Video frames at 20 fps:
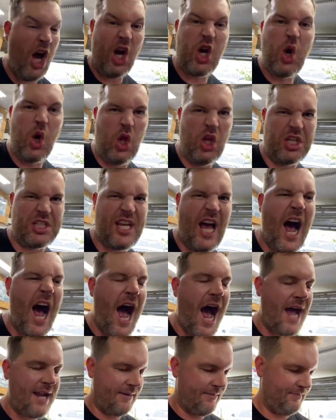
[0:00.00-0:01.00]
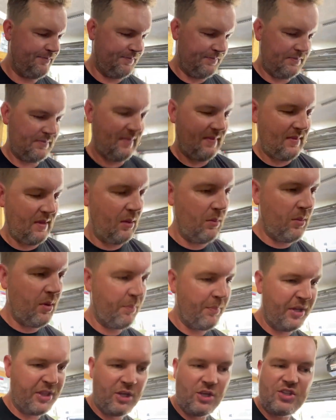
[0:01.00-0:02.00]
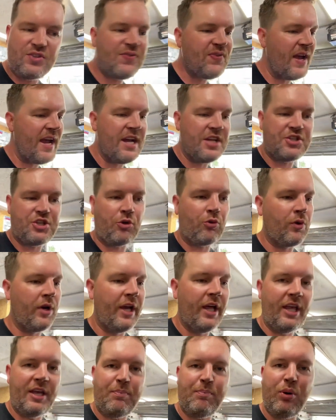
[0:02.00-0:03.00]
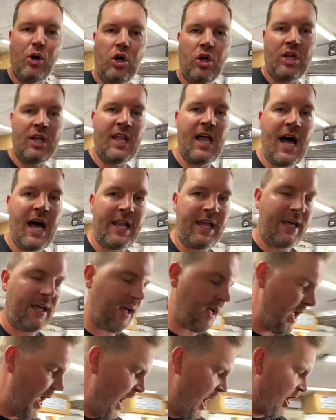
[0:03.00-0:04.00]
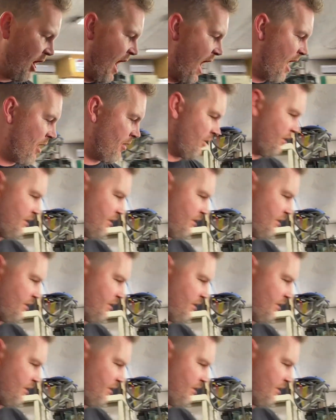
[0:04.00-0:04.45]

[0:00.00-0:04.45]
cooler cooler's hot, but those fans are really pulling a lot of air out.